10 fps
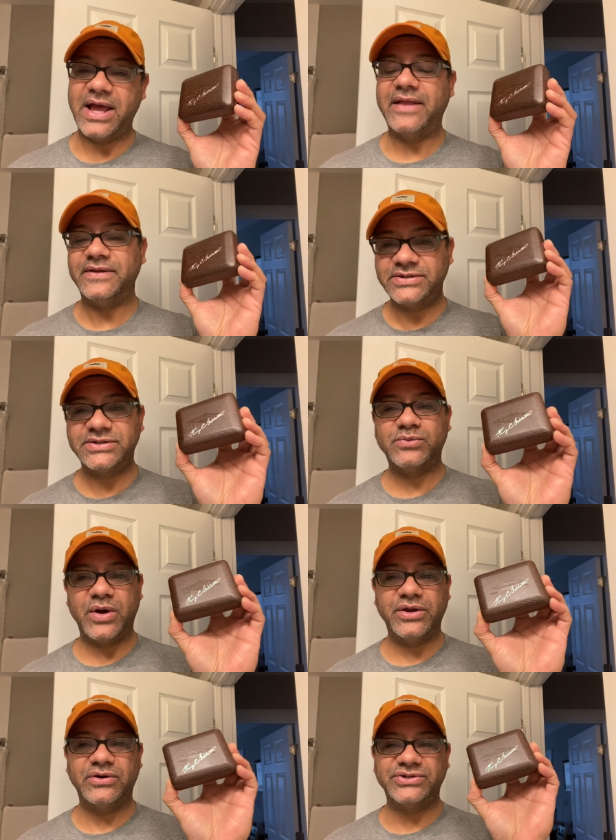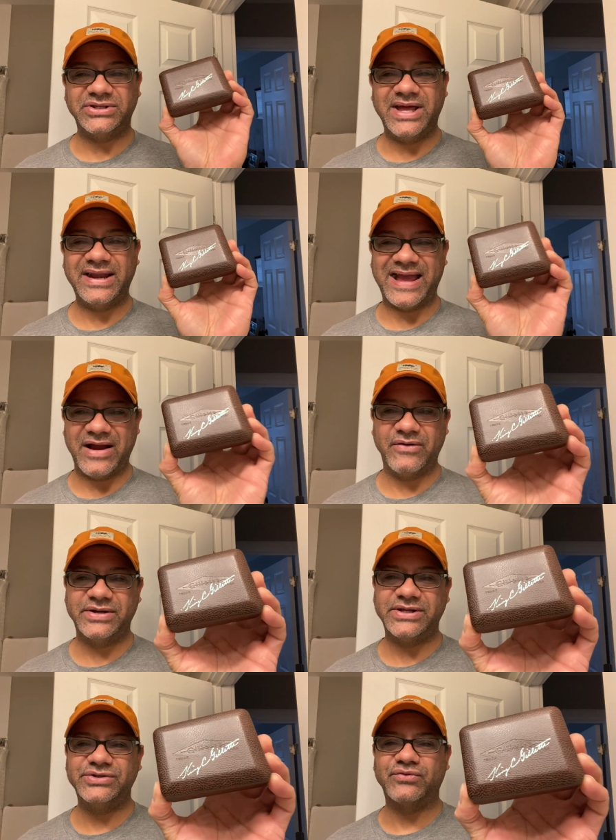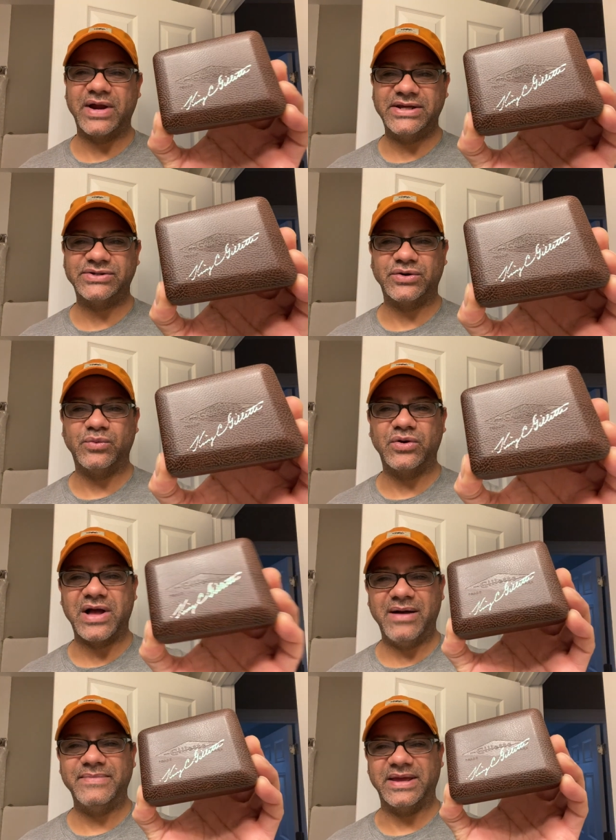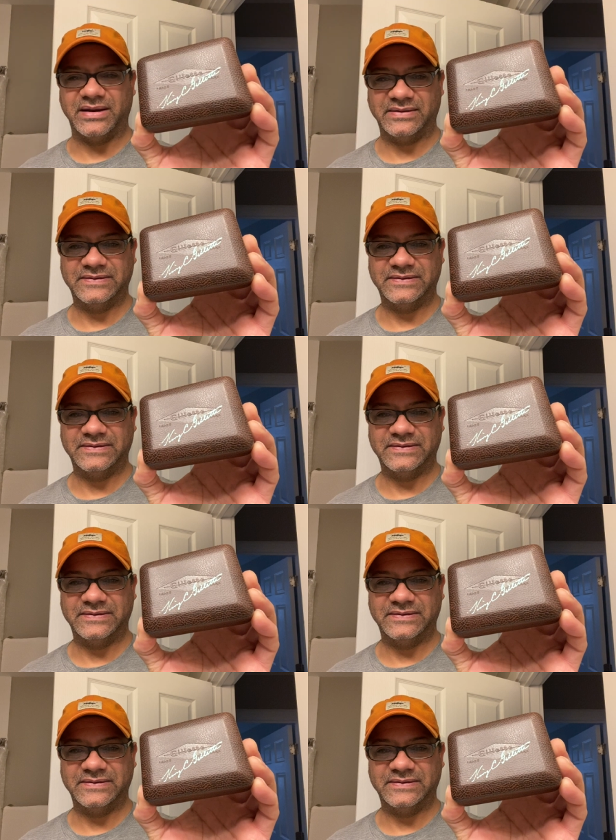And this is what your Gillette Heritage Razor will come in.